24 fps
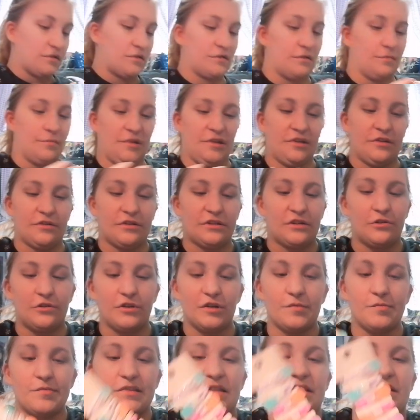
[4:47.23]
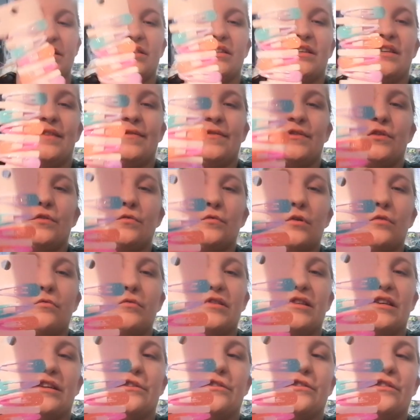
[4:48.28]
Some hair clips, because you can never go wrong
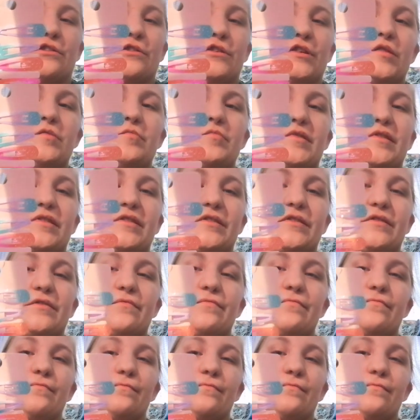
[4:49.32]
with hair clips.